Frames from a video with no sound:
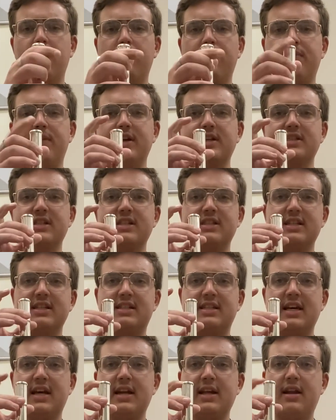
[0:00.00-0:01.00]
This is the
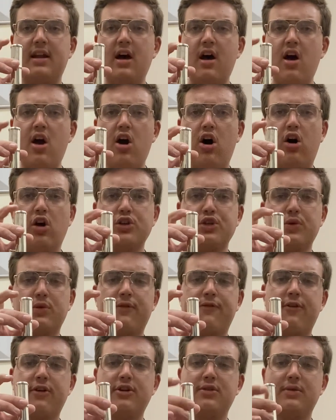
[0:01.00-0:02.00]
tenon, also
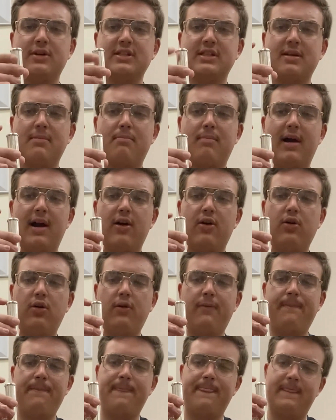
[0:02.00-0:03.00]
referred to as the
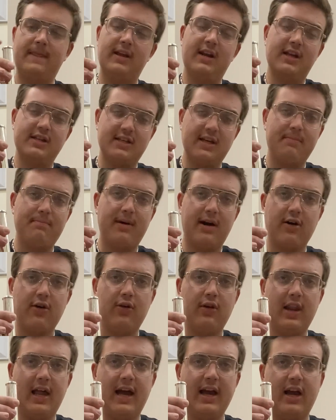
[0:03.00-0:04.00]
barrel. It is a
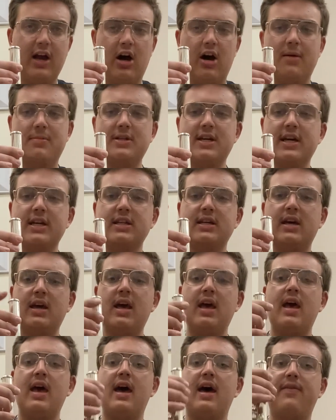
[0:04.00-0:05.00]
barrel-like object,
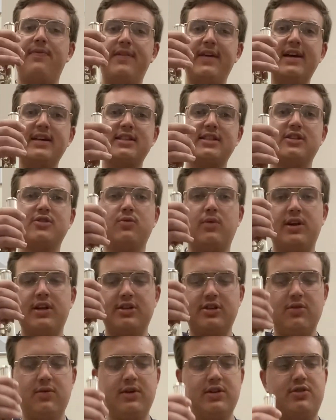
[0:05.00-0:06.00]
and this is what is
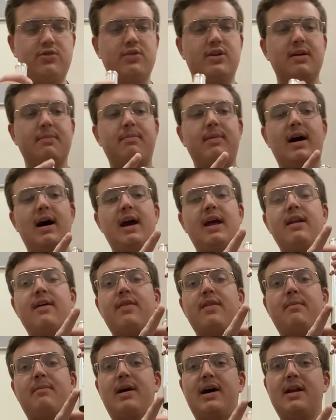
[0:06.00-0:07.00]
going to combine
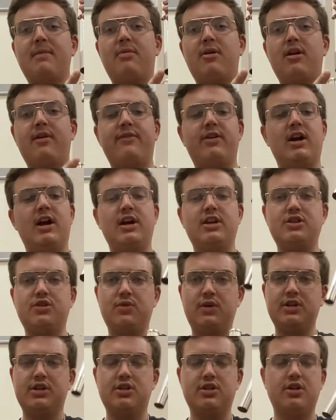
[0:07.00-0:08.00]
the bottom part of your head
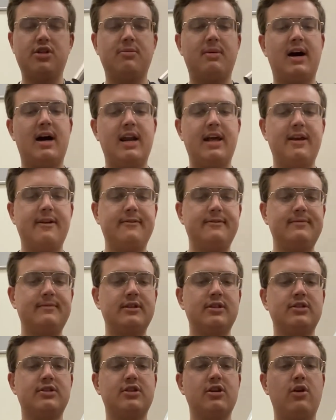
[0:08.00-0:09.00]
joint to the body.
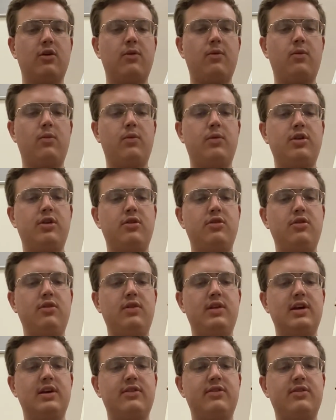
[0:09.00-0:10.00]
So when you do
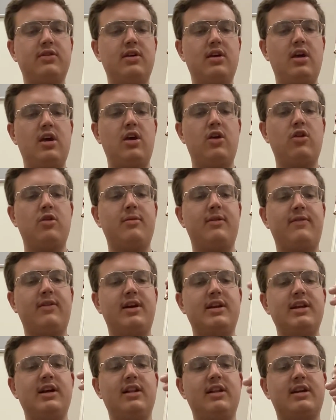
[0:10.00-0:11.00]
this, be very
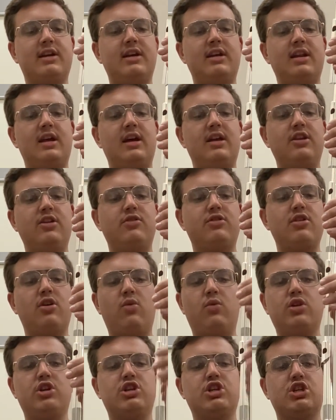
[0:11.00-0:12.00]
delicate, and you don't
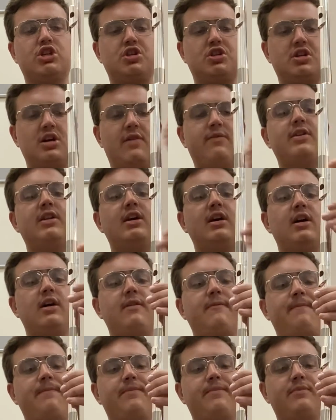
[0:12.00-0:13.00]
want to just shove it in.